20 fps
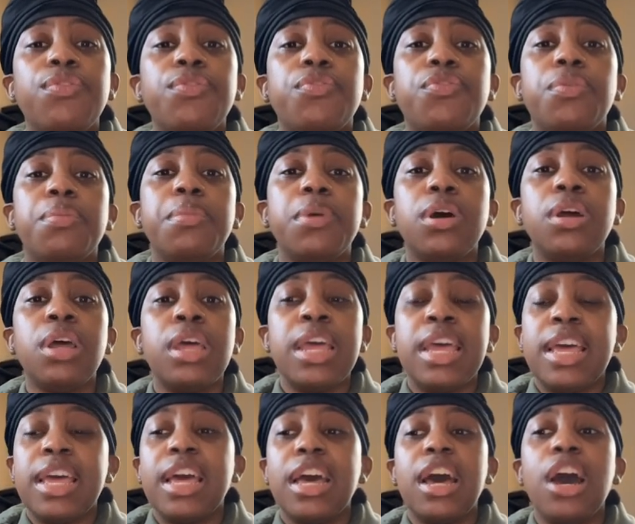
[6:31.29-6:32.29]
from
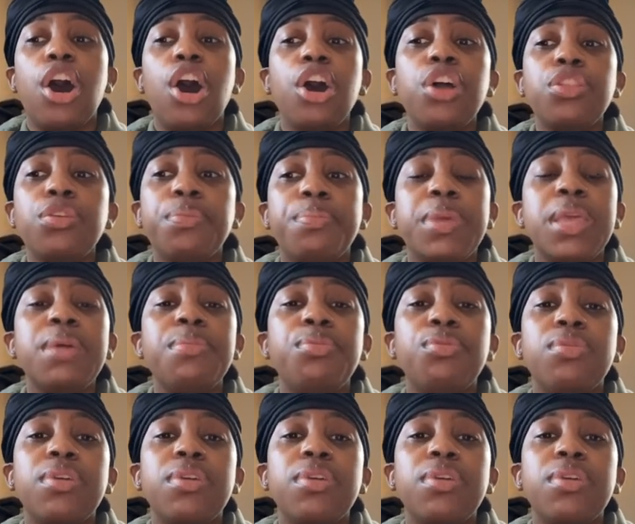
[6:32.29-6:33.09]
other people.